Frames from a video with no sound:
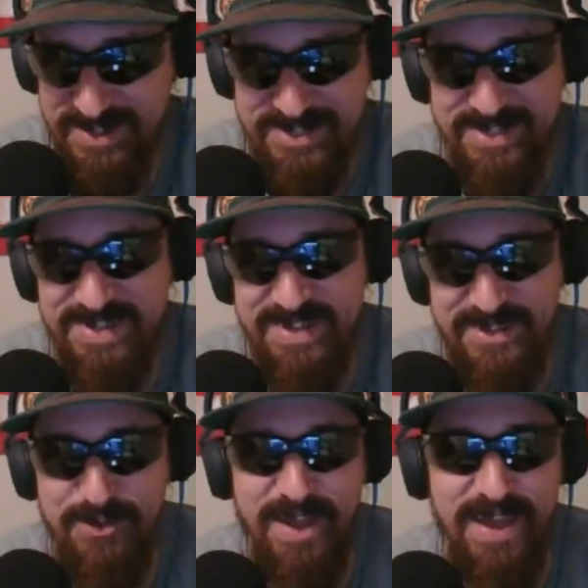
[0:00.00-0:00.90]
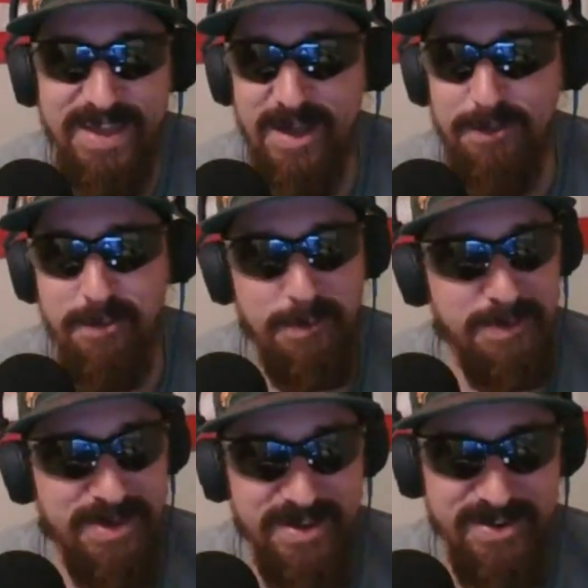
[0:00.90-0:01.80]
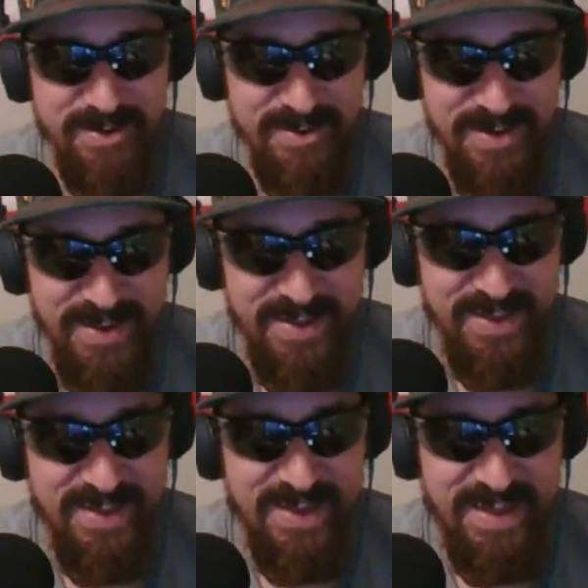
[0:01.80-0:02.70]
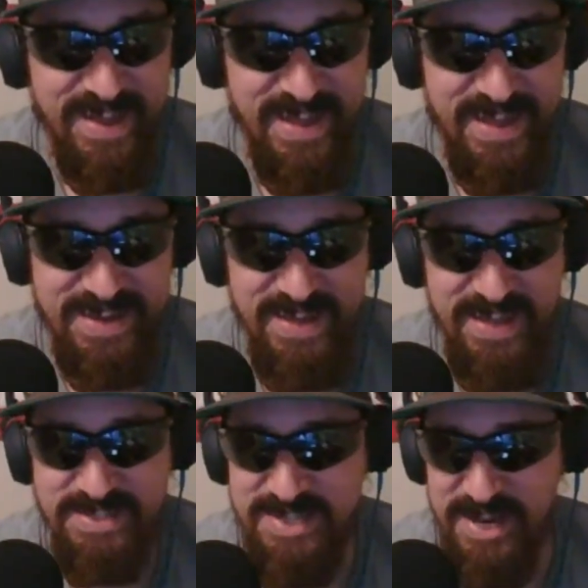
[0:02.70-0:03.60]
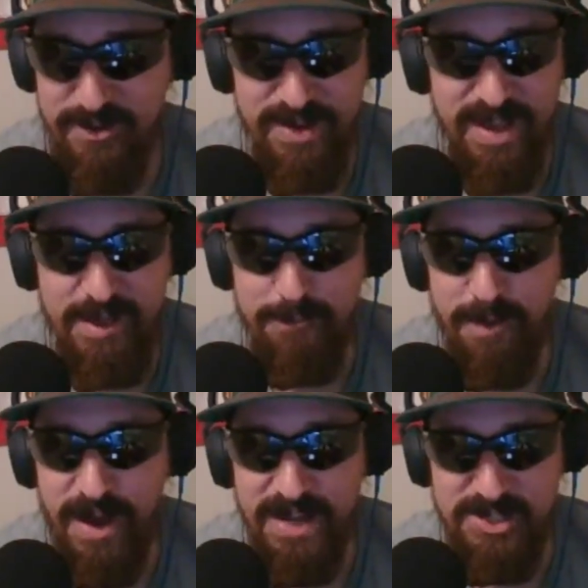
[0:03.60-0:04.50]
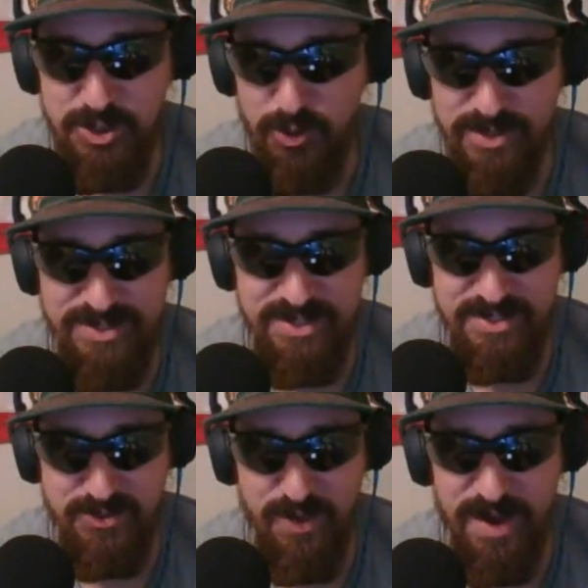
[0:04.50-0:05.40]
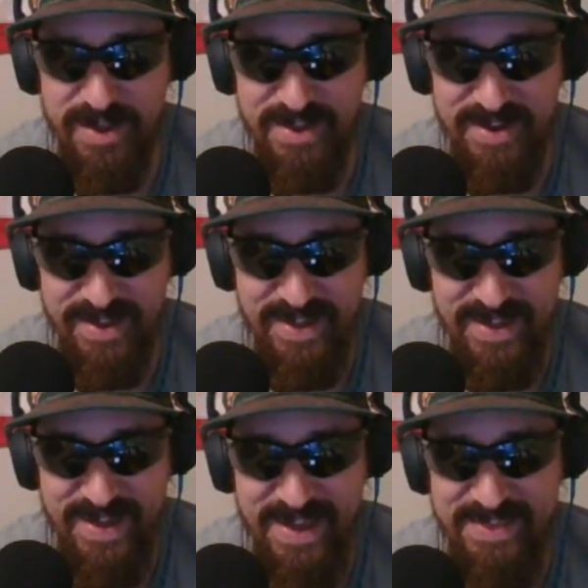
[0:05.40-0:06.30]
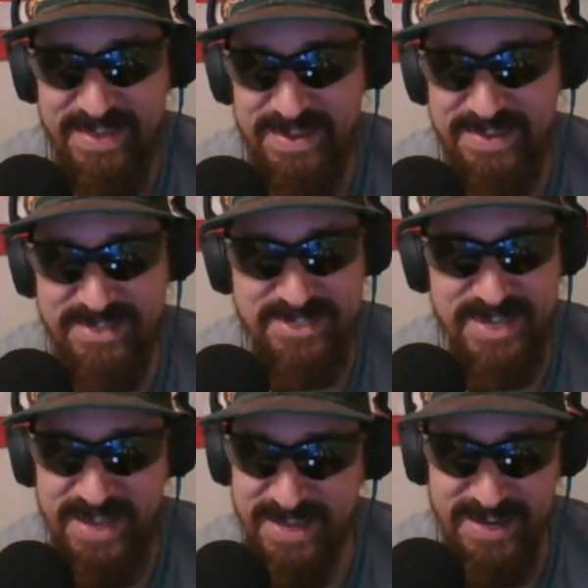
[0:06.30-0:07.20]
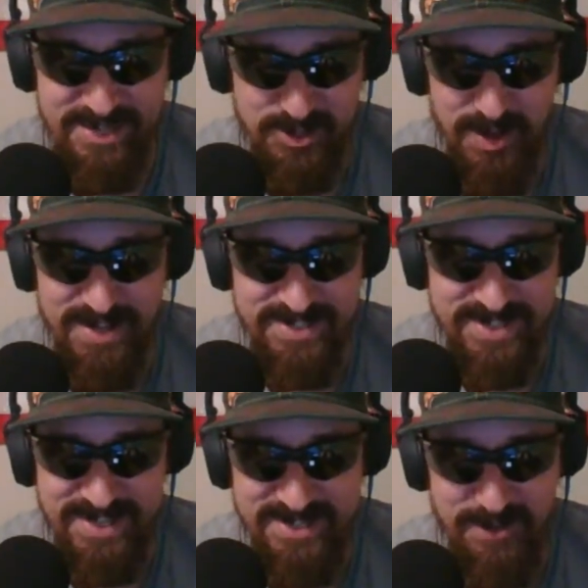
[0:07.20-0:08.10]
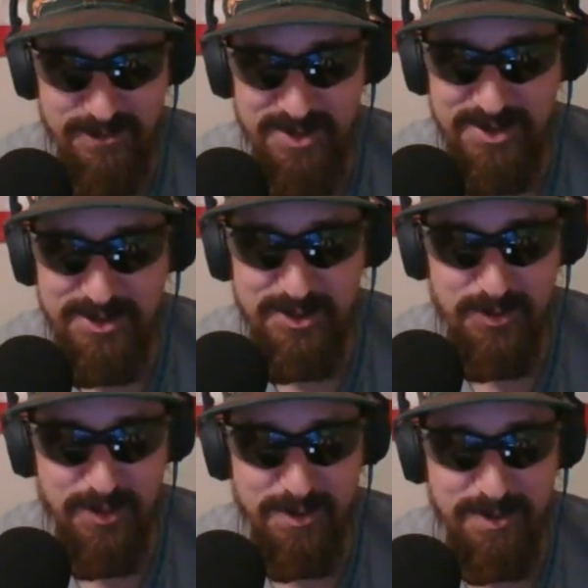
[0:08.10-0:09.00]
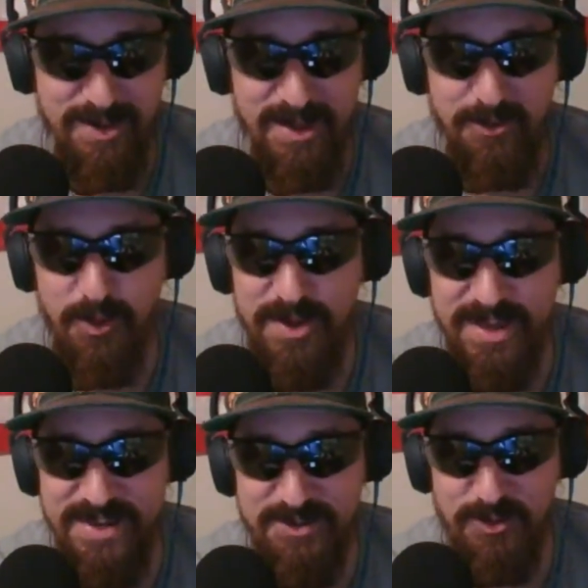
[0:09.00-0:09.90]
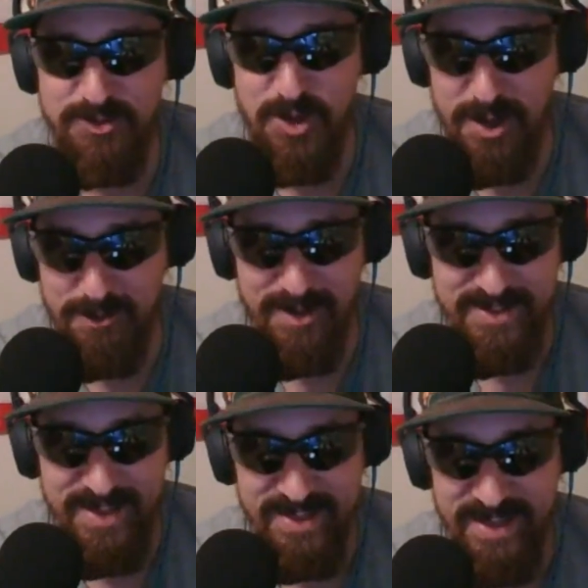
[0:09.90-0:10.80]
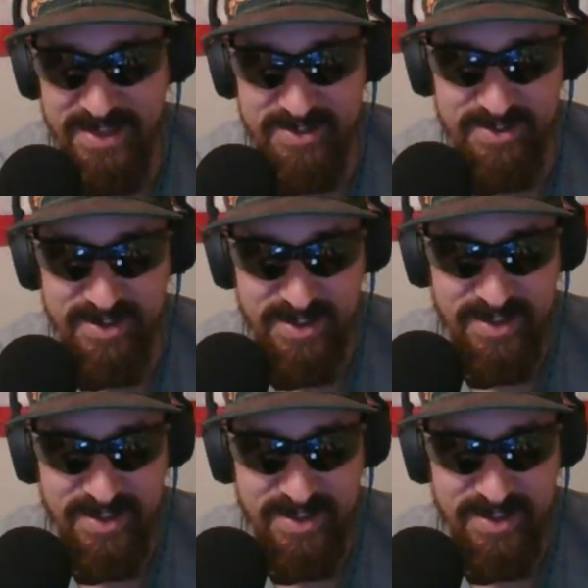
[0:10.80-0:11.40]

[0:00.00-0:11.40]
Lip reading: Listen, you can't come up here and interrogate my choices, right? And then the second I try and say something, you just want to be like, we'll talk about that later.